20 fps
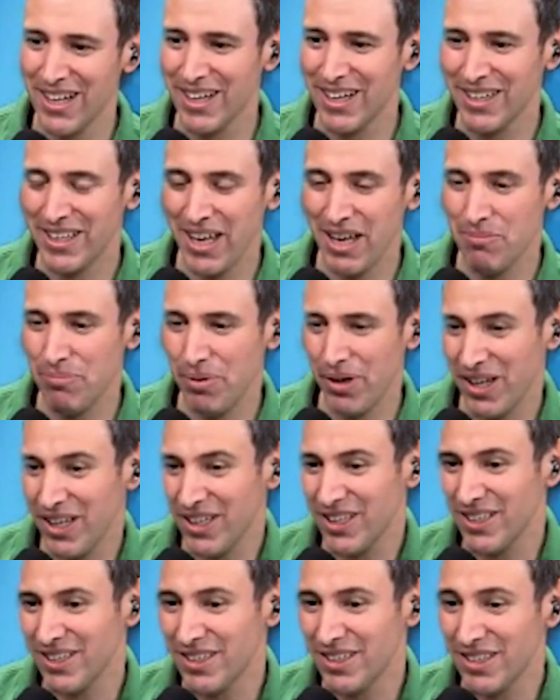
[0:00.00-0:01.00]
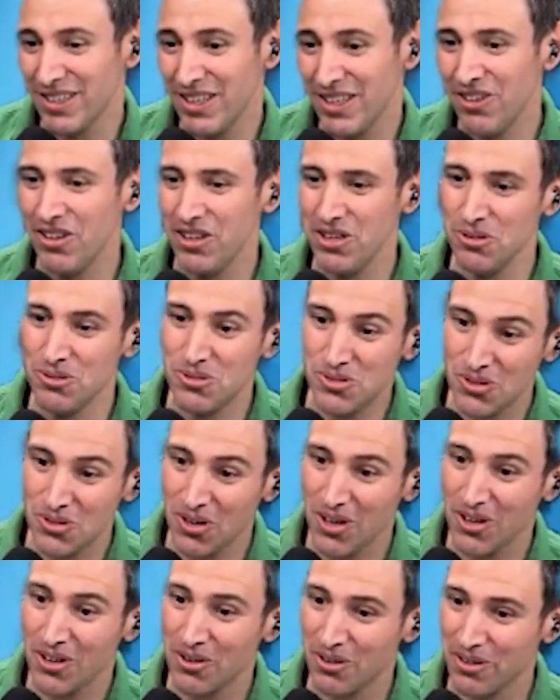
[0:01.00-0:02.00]
campaign either that you
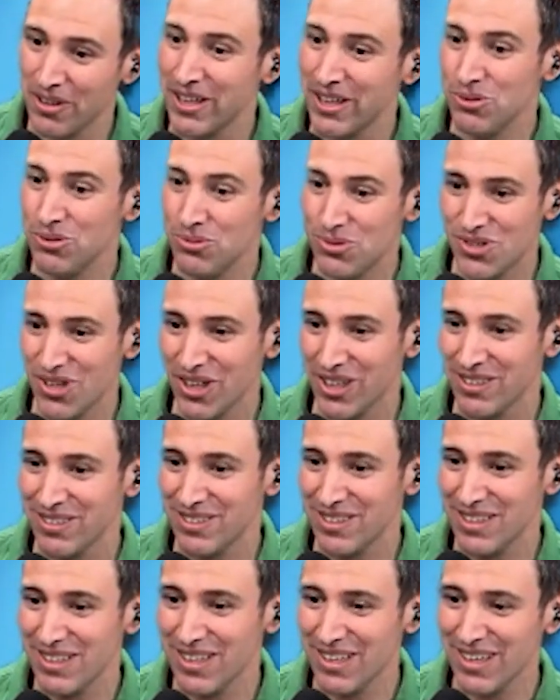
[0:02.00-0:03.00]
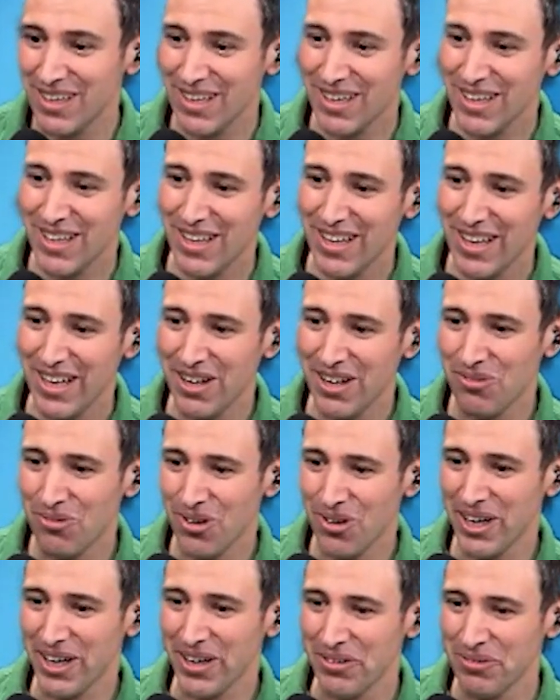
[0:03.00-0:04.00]
saw or that you sent, and
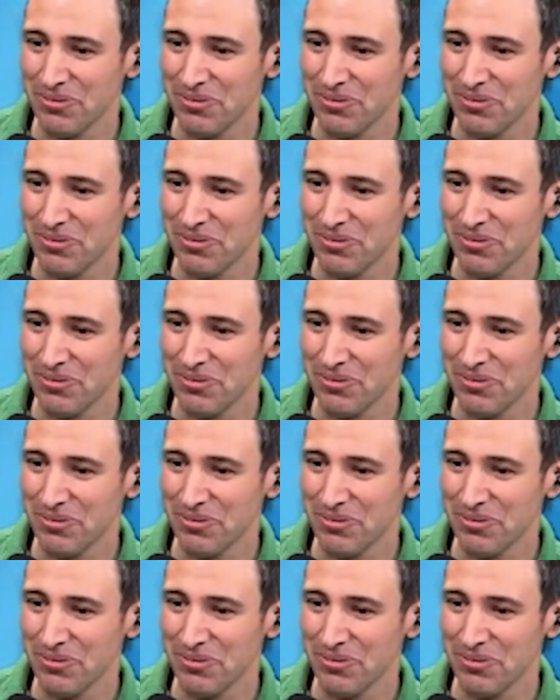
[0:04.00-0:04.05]
why?